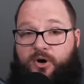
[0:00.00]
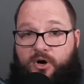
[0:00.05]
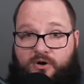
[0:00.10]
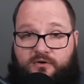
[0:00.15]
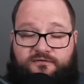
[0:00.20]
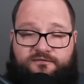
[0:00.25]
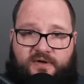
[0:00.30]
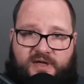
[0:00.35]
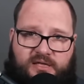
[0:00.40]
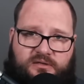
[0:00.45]

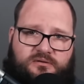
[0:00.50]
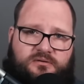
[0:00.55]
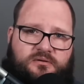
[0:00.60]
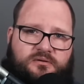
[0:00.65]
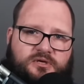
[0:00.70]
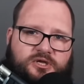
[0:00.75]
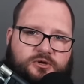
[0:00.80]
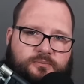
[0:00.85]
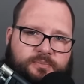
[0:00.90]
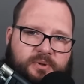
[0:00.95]
perfect
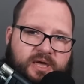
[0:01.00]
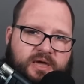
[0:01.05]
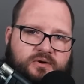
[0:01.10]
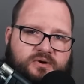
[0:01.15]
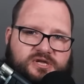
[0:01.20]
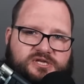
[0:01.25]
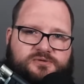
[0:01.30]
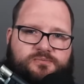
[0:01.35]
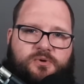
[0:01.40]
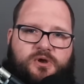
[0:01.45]
new
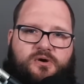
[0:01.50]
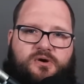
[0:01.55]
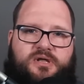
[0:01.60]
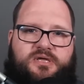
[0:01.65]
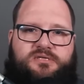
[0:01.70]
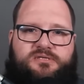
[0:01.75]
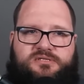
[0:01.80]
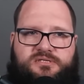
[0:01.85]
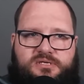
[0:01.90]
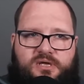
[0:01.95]
player
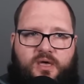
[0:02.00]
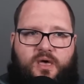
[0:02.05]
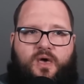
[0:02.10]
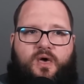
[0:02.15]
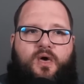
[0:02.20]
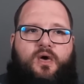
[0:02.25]
experience,